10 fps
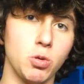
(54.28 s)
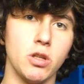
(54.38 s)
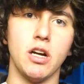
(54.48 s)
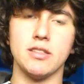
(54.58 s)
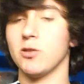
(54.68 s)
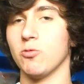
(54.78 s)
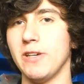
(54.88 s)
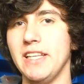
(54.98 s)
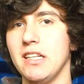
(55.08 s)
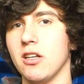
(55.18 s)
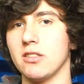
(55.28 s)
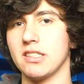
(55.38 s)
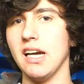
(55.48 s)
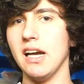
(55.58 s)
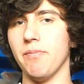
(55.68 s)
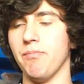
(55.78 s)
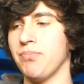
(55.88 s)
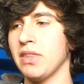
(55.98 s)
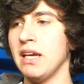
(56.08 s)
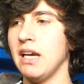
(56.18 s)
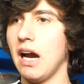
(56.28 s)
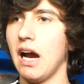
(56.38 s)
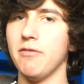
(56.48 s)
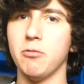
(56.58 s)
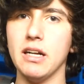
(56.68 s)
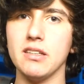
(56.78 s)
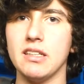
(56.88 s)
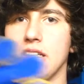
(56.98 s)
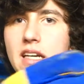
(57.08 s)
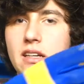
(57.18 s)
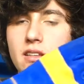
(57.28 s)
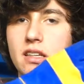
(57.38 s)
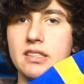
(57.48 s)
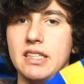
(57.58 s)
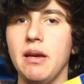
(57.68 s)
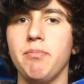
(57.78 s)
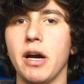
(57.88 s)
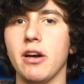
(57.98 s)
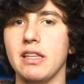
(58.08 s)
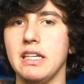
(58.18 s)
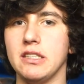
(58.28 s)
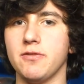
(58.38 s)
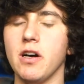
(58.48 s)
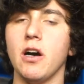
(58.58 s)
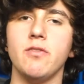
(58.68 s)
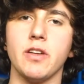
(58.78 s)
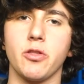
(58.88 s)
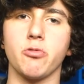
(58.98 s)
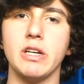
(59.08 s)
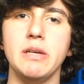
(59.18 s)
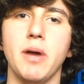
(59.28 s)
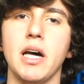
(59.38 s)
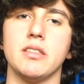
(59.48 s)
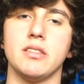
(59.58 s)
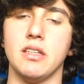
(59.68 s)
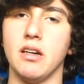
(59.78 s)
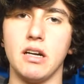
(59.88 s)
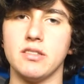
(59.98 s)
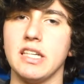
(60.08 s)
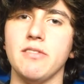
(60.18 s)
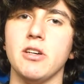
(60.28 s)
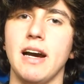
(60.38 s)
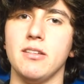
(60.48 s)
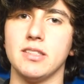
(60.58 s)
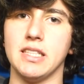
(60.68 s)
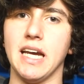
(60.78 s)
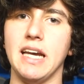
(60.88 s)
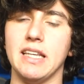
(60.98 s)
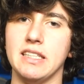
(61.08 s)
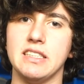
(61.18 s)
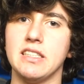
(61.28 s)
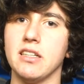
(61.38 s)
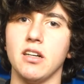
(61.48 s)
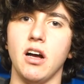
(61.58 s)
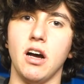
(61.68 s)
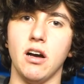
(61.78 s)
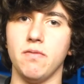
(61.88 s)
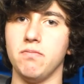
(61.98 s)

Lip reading: will last a really long time. I've welded in the same pair of these for over 3 months, several hours a day, and they still are